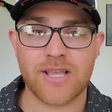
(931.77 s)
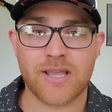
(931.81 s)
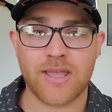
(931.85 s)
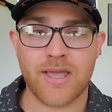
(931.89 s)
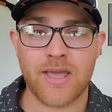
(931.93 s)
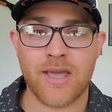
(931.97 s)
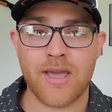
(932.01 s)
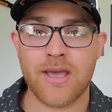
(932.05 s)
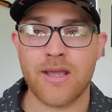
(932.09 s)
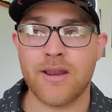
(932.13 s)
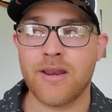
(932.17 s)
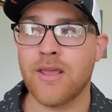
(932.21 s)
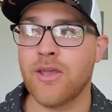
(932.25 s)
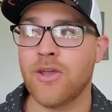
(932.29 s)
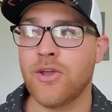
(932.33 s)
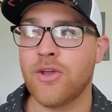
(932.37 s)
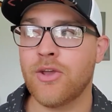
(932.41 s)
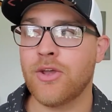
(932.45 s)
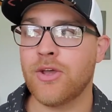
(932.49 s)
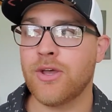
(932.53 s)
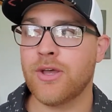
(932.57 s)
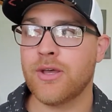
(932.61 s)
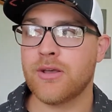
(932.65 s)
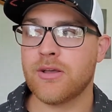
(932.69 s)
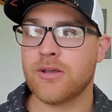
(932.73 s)
can
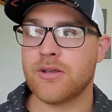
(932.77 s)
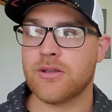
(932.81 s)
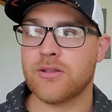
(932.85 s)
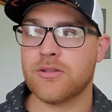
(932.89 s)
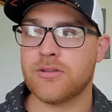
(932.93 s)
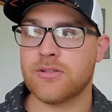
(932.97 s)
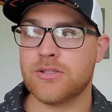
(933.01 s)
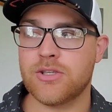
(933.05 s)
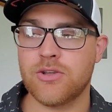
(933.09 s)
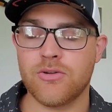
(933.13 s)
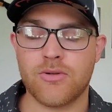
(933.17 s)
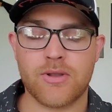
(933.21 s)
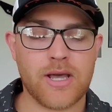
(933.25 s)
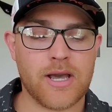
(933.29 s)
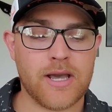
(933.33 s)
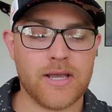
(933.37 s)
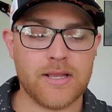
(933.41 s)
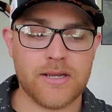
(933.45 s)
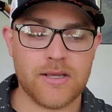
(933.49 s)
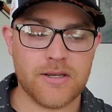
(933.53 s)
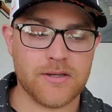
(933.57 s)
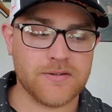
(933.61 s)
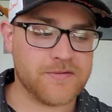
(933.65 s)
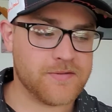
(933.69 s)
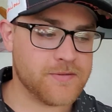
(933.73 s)
to kind
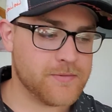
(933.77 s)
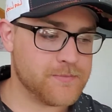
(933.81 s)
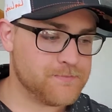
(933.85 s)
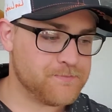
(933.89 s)
of,